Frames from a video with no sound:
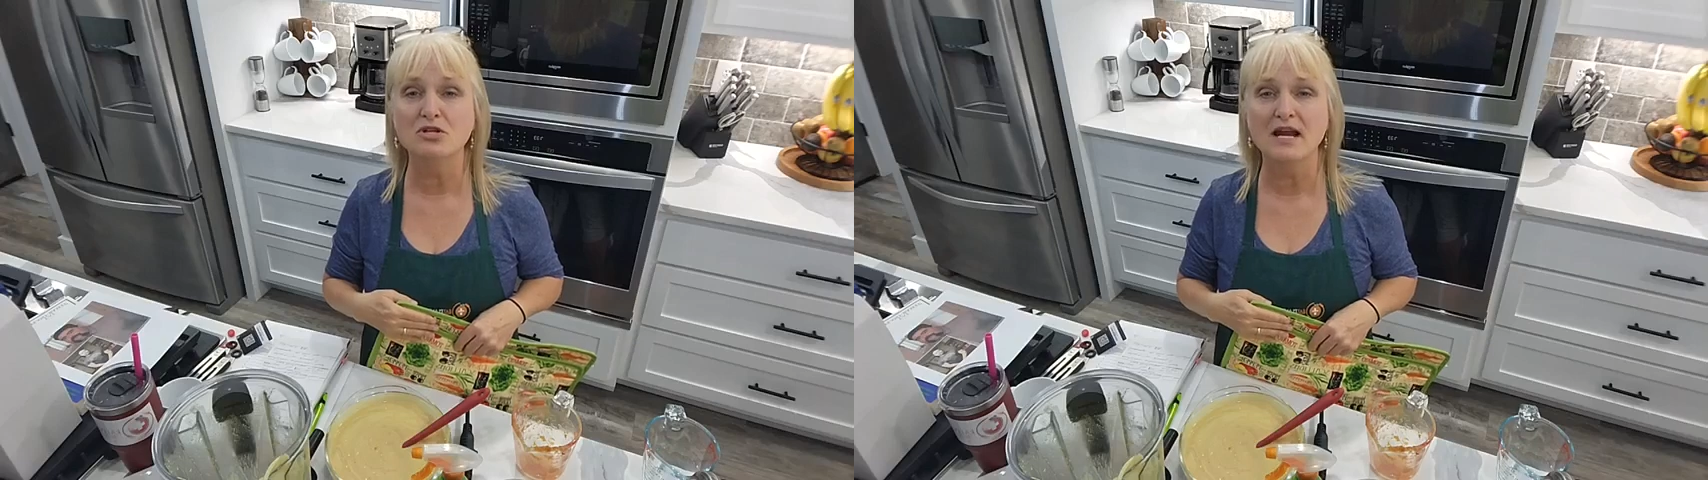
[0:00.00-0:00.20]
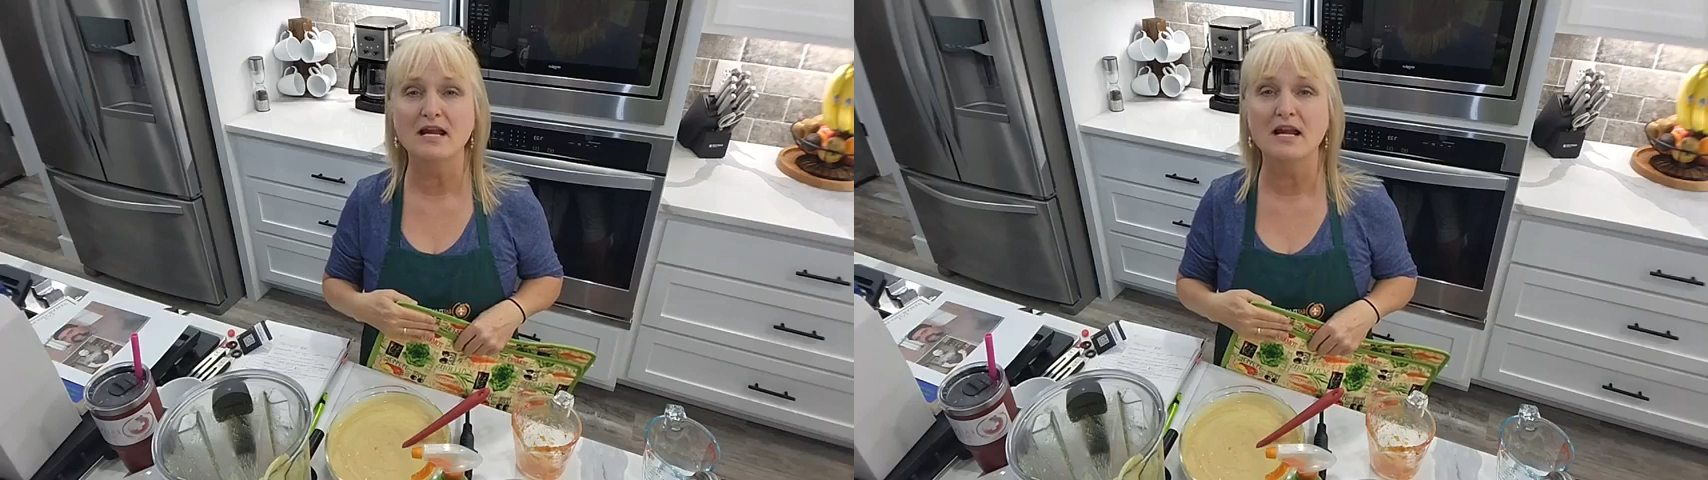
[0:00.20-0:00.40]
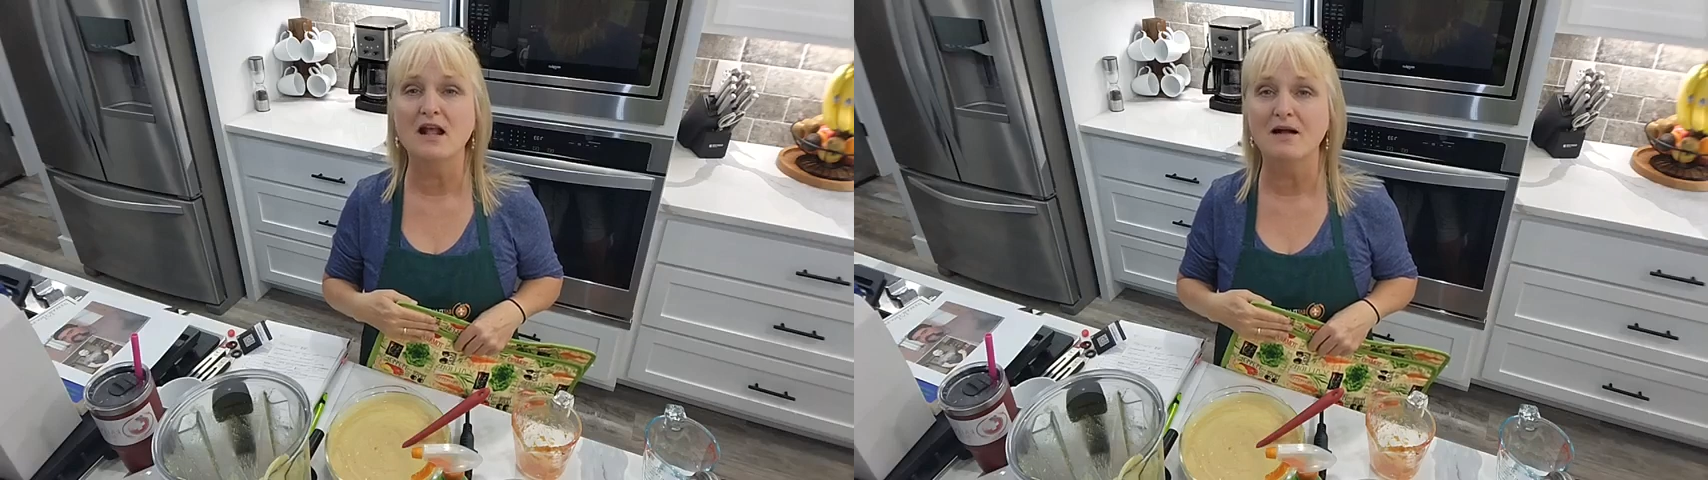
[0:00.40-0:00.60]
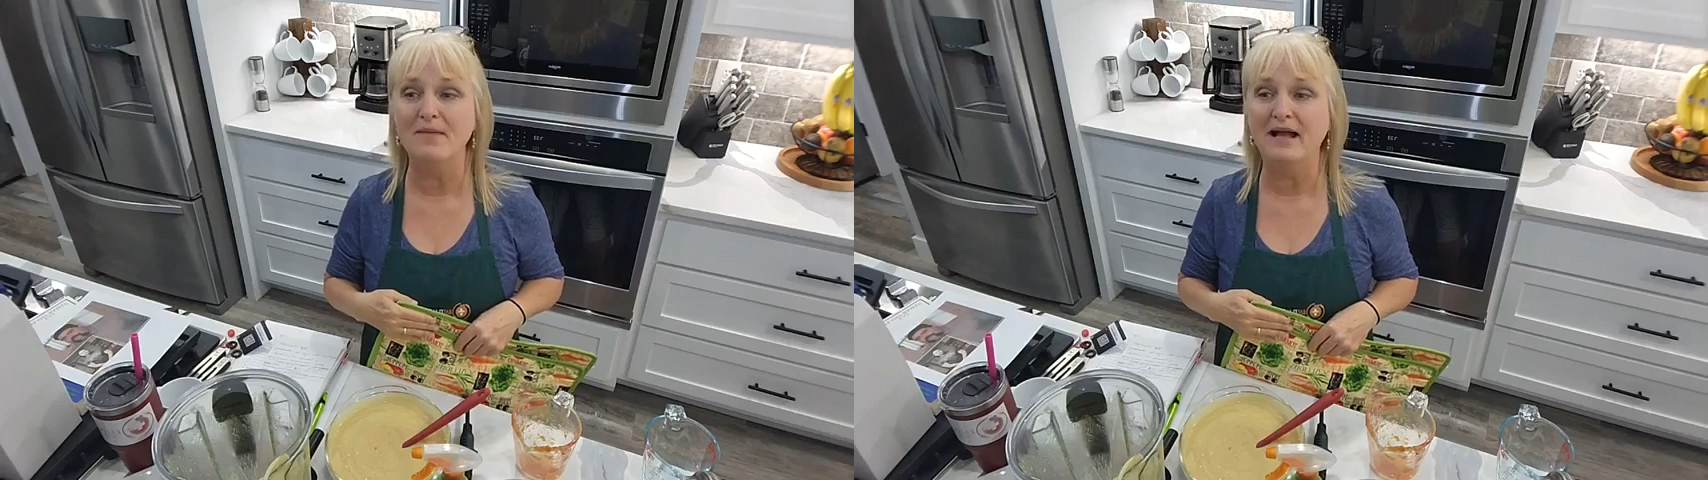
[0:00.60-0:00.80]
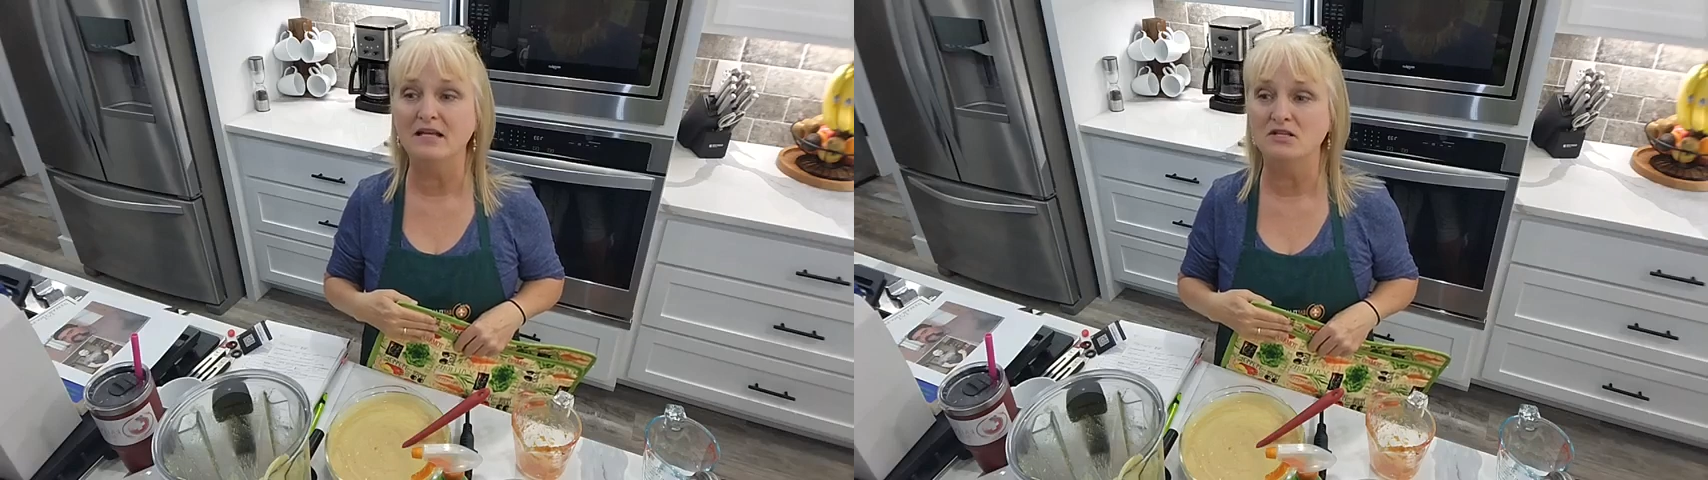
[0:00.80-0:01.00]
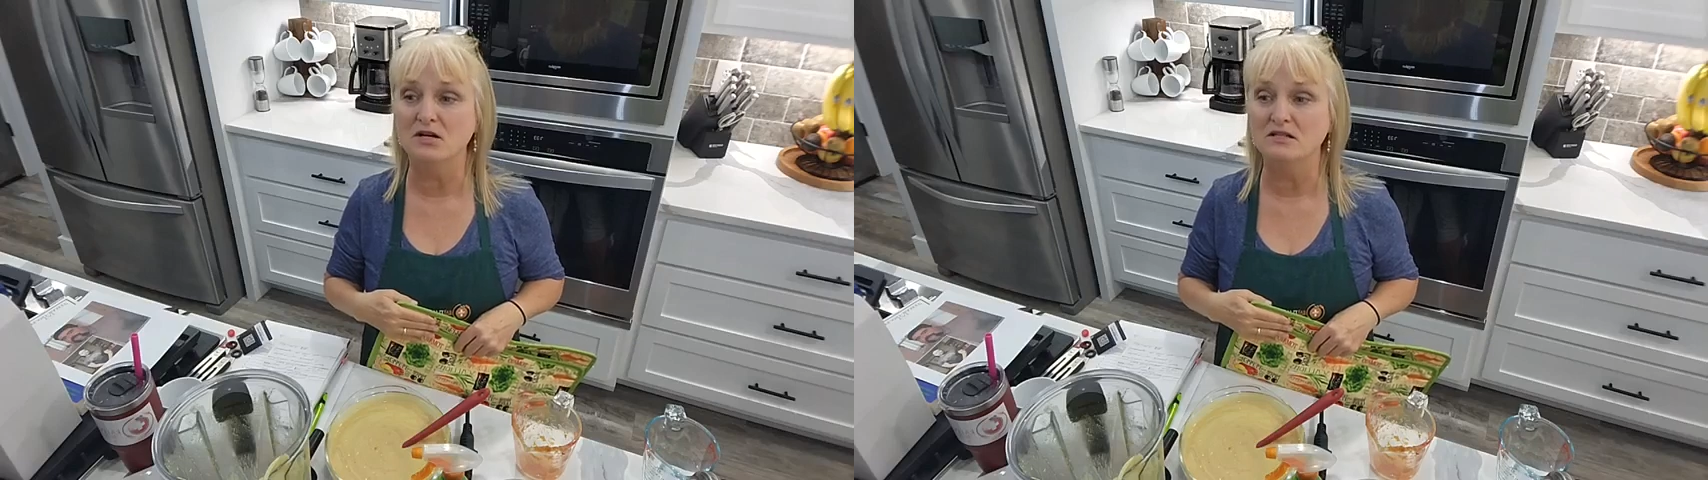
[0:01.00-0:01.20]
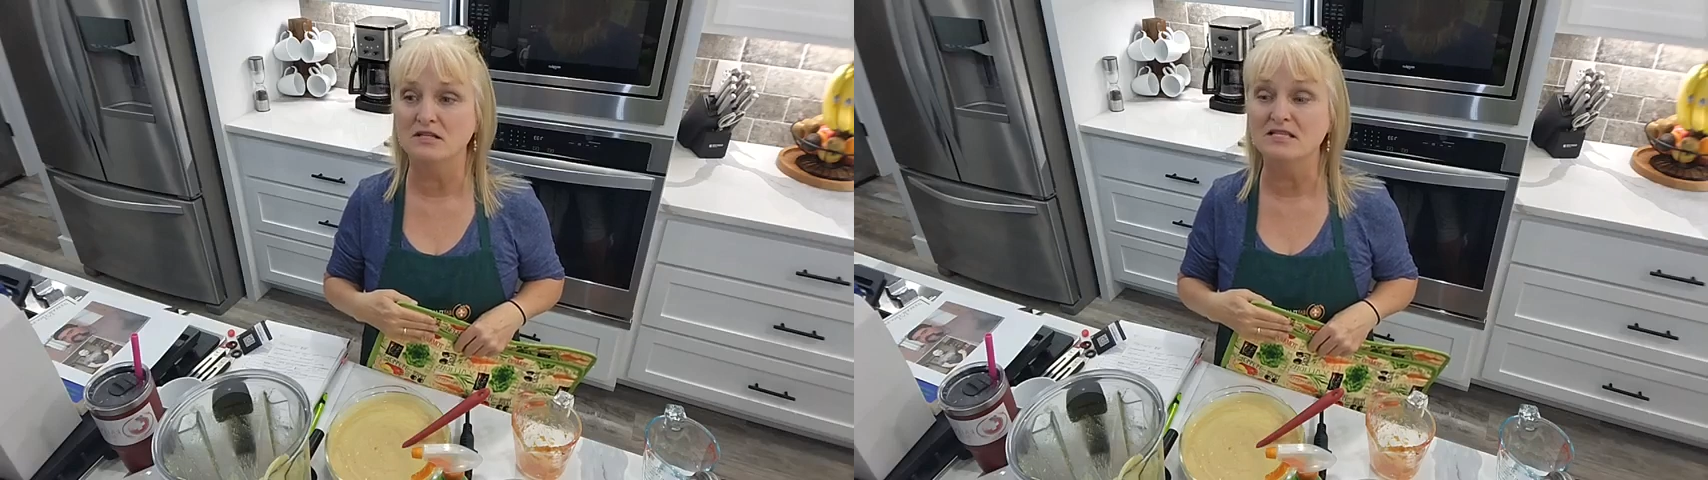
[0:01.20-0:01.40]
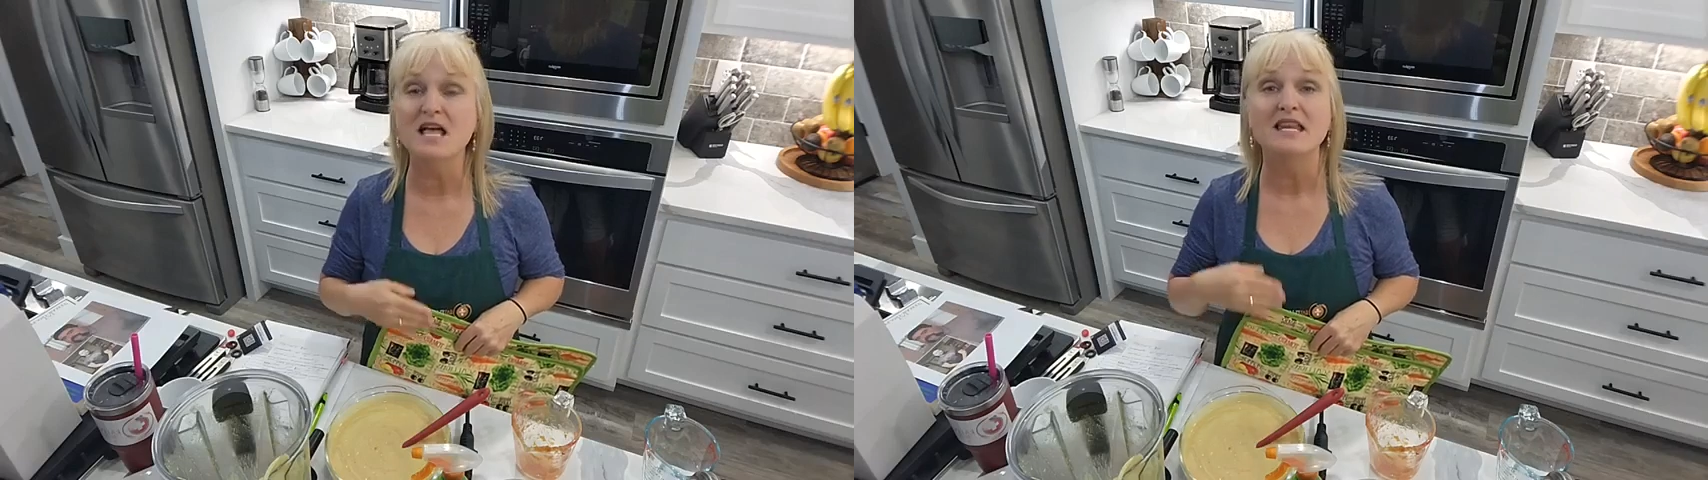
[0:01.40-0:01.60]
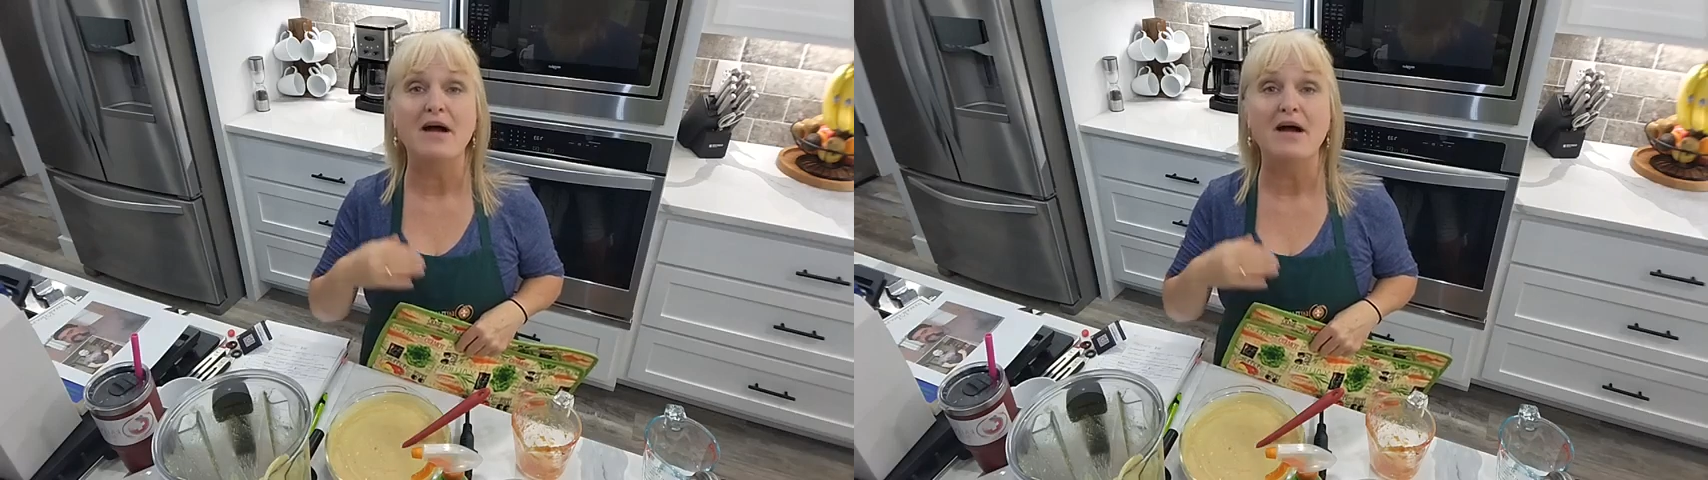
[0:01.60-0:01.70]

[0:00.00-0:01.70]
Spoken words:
training and come back and talk to us.